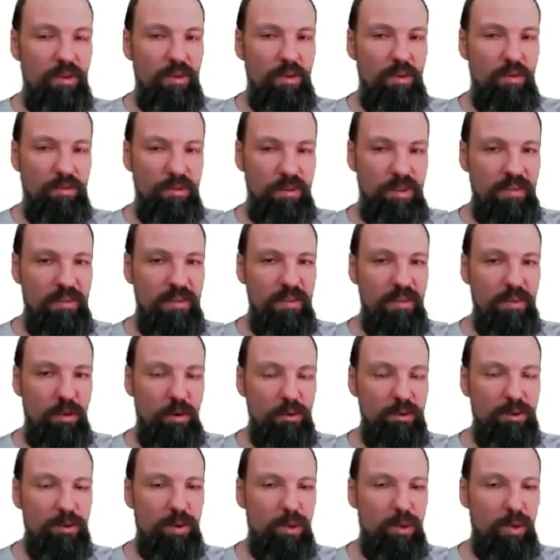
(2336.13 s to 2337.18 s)
of the thing
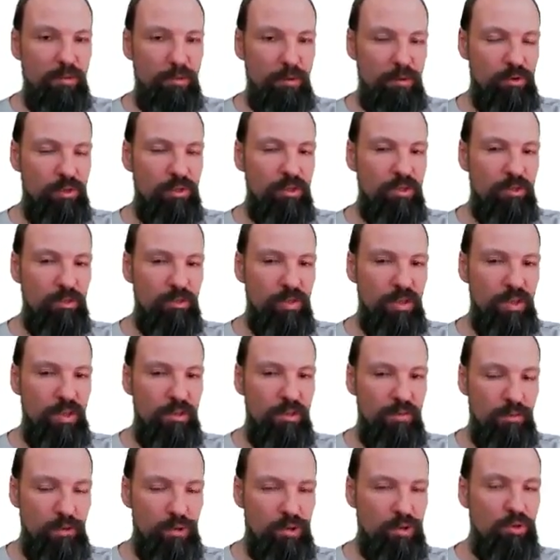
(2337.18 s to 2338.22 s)
also converges to the
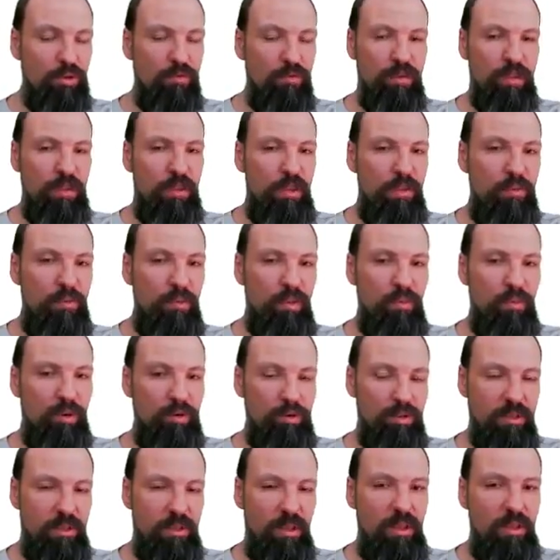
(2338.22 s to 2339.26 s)
inversion of that limit,
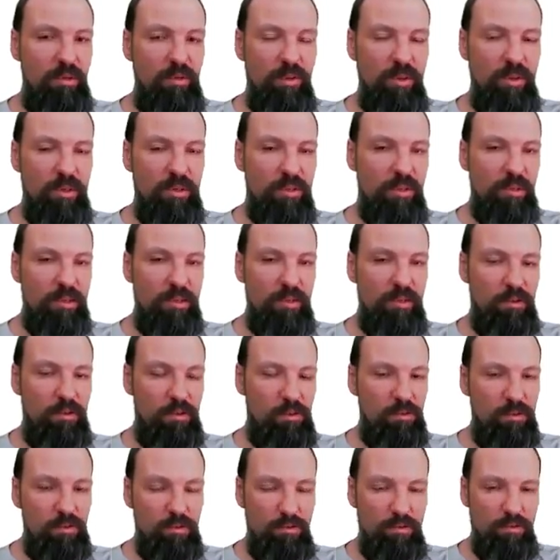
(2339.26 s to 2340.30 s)
because that limit is not
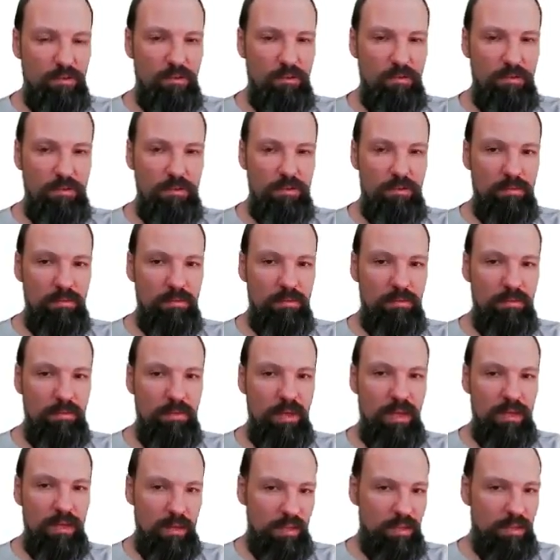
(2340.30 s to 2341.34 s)
0.
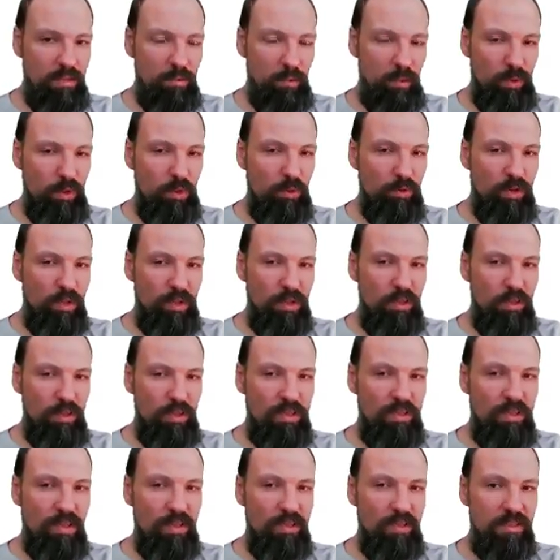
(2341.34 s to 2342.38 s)
And we know that it
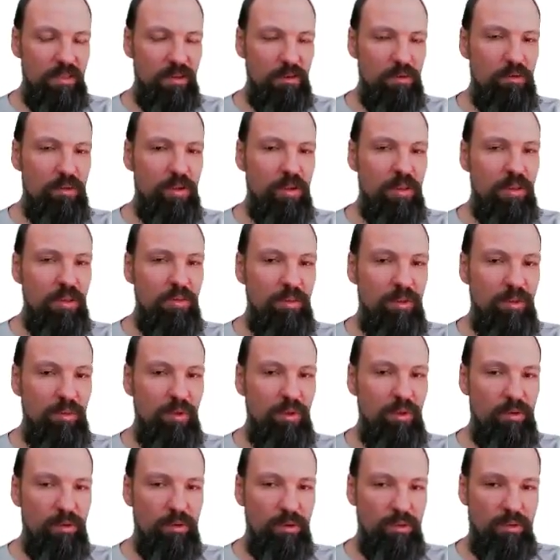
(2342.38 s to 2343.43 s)
is not 0, that limit,
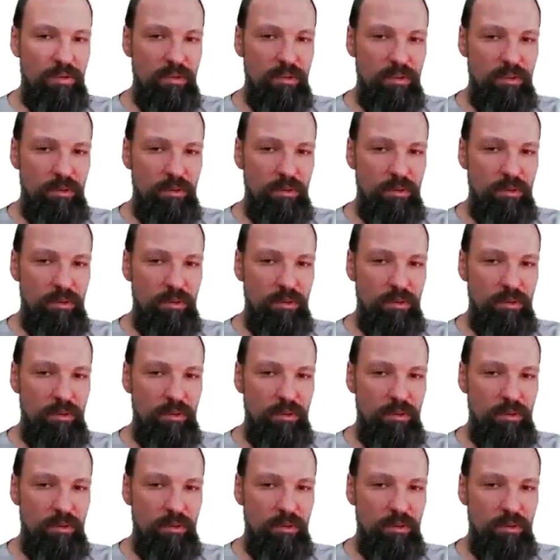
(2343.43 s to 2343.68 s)
because